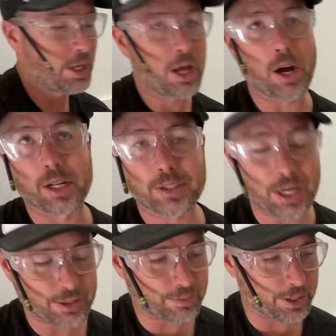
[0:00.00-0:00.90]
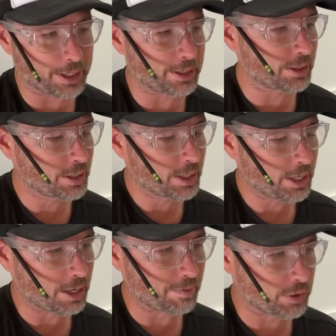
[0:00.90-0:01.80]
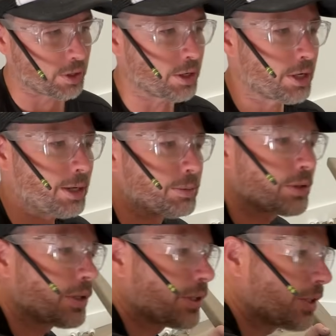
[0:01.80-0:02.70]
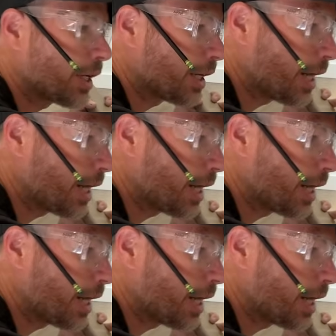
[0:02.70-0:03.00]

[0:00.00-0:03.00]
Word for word: I'm gonna test fit it, and if it's good, I'm just gonna stick it